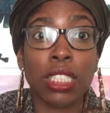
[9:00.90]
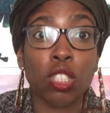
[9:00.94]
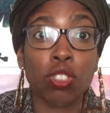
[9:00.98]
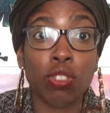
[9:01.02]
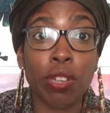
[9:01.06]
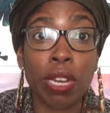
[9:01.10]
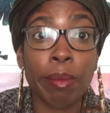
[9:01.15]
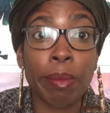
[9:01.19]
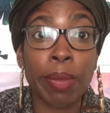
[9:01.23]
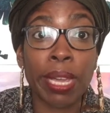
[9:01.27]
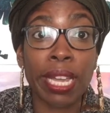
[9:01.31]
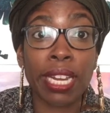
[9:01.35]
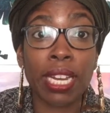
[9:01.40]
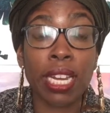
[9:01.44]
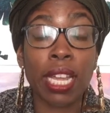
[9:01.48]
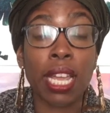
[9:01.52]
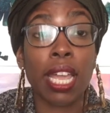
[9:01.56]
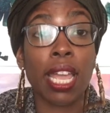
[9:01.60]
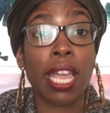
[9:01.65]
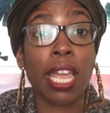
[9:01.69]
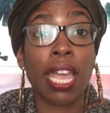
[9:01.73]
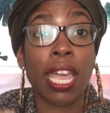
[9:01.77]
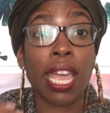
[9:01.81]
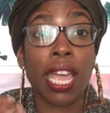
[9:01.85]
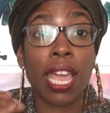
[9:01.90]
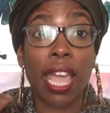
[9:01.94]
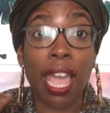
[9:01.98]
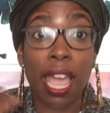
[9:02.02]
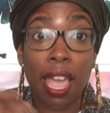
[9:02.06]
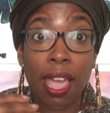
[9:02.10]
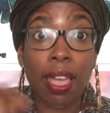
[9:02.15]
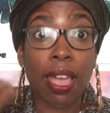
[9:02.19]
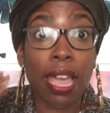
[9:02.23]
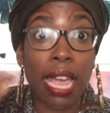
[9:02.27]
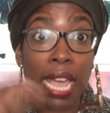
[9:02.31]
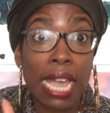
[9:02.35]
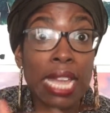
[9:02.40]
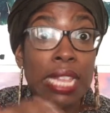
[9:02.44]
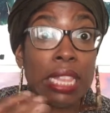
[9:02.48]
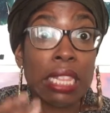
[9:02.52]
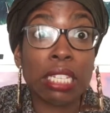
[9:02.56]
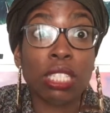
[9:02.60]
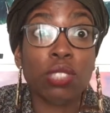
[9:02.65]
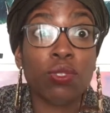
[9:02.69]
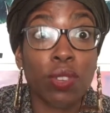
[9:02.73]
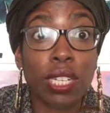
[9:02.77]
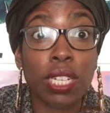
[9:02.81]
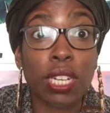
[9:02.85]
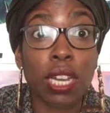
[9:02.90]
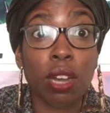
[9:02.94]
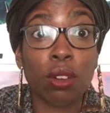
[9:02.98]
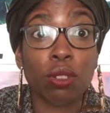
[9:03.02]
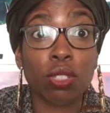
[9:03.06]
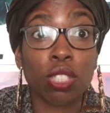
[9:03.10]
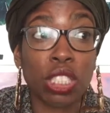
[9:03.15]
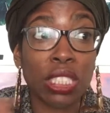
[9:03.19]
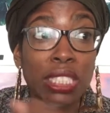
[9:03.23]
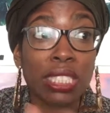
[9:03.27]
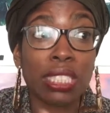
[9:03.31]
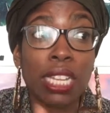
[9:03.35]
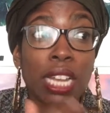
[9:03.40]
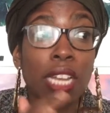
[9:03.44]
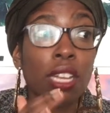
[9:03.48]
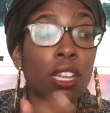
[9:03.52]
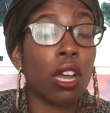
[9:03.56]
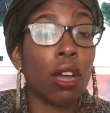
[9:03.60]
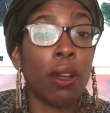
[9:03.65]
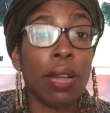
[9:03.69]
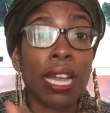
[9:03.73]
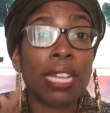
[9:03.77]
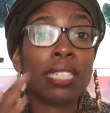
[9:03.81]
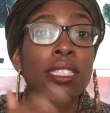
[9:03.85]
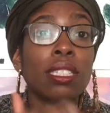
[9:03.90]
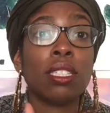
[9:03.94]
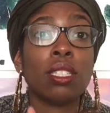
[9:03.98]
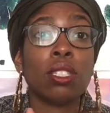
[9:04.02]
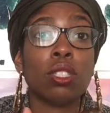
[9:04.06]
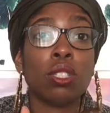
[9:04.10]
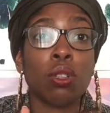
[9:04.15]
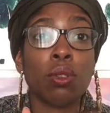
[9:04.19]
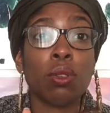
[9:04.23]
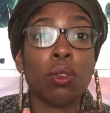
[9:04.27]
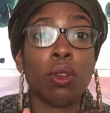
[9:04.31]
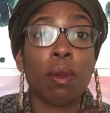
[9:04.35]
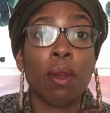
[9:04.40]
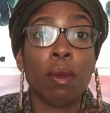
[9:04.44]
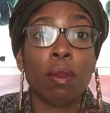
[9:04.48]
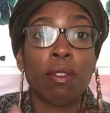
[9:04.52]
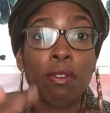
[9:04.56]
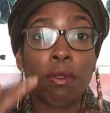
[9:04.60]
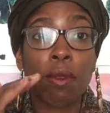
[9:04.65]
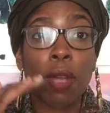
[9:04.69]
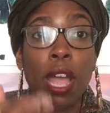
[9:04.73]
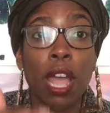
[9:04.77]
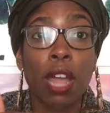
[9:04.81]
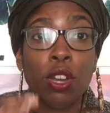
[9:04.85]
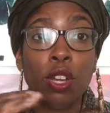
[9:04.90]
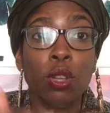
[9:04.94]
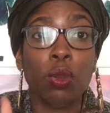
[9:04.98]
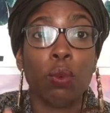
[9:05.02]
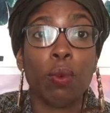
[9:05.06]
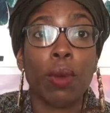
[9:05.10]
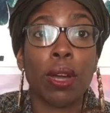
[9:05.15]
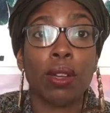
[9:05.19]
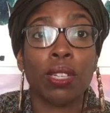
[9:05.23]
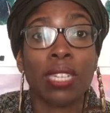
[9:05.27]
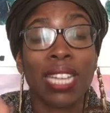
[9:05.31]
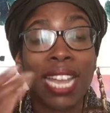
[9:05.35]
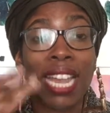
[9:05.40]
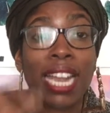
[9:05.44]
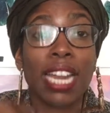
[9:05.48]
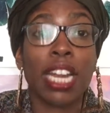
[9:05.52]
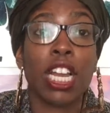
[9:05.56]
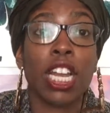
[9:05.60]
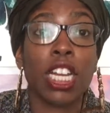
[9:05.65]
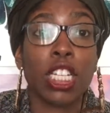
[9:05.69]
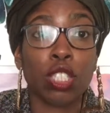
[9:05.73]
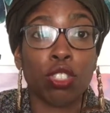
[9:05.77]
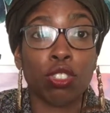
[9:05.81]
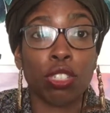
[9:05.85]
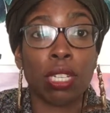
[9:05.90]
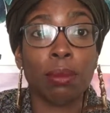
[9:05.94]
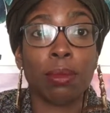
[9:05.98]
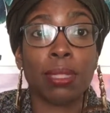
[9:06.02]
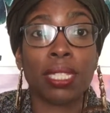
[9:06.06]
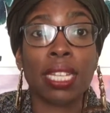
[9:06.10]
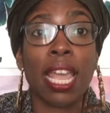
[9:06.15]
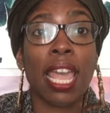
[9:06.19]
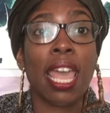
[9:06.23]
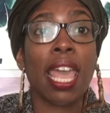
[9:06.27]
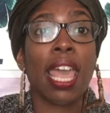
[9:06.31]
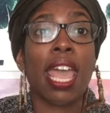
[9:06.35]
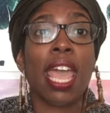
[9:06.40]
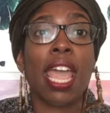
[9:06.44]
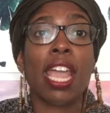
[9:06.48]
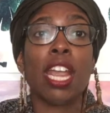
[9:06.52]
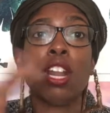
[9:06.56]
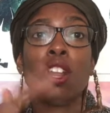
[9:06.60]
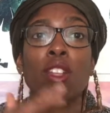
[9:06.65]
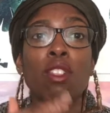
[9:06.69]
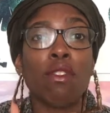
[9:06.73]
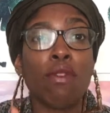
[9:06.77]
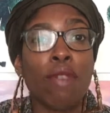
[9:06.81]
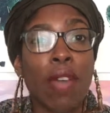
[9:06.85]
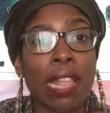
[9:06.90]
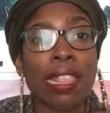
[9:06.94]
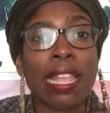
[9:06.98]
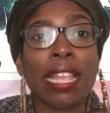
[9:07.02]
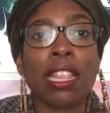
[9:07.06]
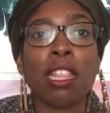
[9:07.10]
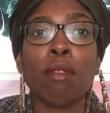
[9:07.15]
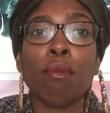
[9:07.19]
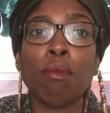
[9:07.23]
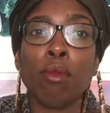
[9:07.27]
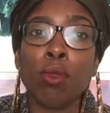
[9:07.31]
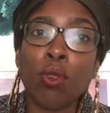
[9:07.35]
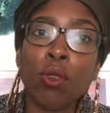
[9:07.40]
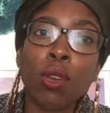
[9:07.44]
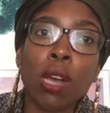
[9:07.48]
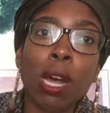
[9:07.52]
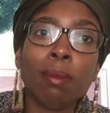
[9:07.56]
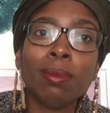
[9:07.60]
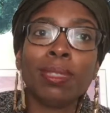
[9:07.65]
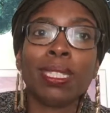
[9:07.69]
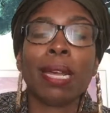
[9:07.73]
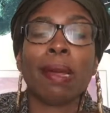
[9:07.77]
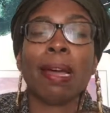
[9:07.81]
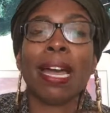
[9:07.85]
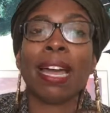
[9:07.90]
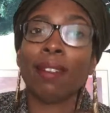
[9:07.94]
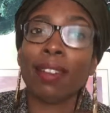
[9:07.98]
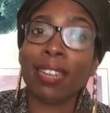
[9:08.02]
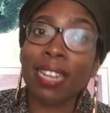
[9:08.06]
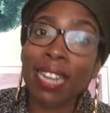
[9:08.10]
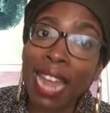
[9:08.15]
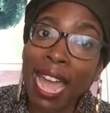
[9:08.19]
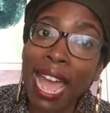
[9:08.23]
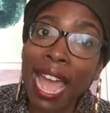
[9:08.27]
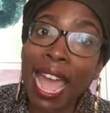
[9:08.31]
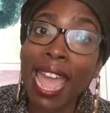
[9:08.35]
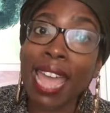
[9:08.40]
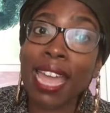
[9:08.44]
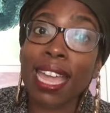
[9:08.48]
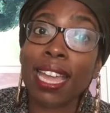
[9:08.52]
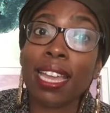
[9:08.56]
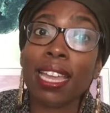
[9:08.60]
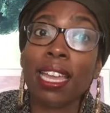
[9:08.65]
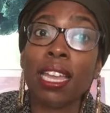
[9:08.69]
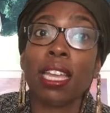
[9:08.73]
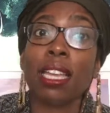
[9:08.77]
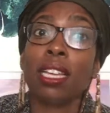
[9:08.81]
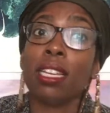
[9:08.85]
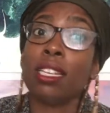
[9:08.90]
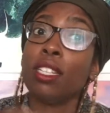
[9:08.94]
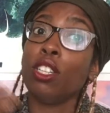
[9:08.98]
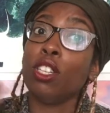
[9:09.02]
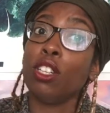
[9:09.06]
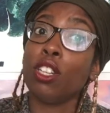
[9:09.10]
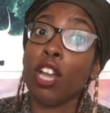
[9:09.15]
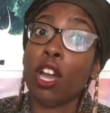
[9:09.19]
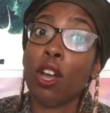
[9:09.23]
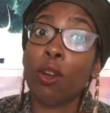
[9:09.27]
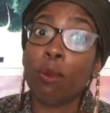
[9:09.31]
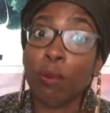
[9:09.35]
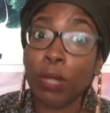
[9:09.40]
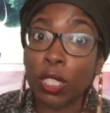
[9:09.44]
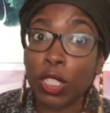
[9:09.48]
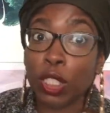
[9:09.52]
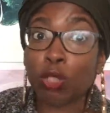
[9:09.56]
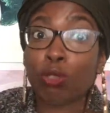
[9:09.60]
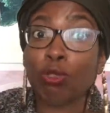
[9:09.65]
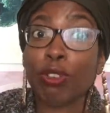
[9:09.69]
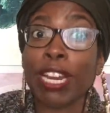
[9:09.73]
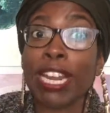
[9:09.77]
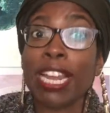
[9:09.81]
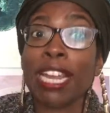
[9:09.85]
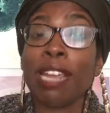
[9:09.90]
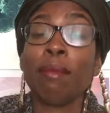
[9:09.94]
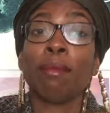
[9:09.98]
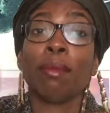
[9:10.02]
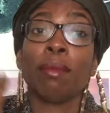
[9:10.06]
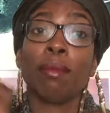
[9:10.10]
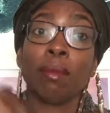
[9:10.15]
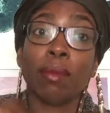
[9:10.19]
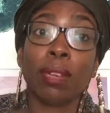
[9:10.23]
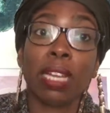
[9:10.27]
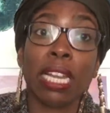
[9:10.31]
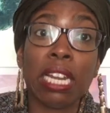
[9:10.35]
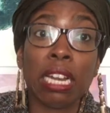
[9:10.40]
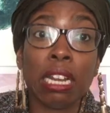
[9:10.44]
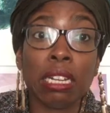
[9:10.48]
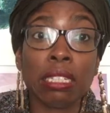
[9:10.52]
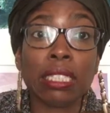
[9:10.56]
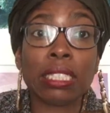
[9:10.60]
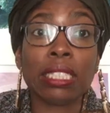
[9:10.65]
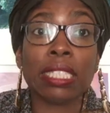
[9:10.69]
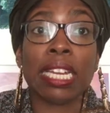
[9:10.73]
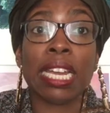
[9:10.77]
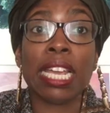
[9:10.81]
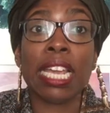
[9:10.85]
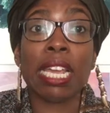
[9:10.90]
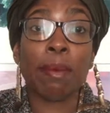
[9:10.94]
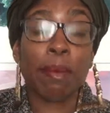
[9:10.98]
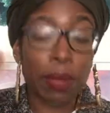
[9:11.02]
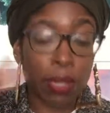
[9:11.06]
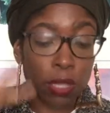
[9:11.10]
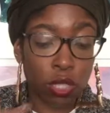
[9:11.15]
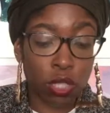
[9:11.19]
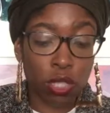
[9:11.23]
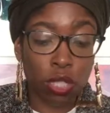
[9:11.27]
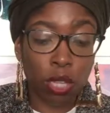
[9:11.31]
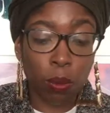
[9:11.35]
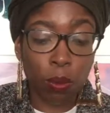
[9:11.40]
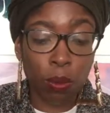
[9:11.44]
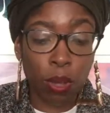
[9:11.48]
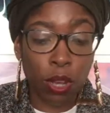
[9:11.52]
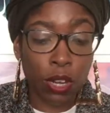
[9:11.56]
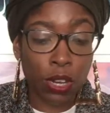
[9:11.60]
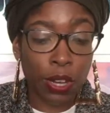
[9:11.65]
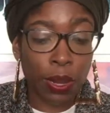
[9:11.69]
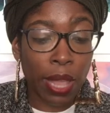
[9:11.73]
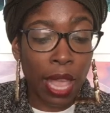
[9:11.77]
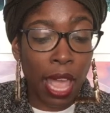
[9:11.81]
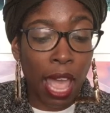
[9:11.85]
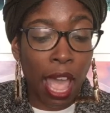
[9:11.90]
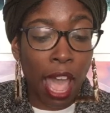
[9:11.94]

dreaming in this video. She's got into a new world in her dreams. And, you know, the fact that the moon comes out at night, you know, we dream in our sleep and so on.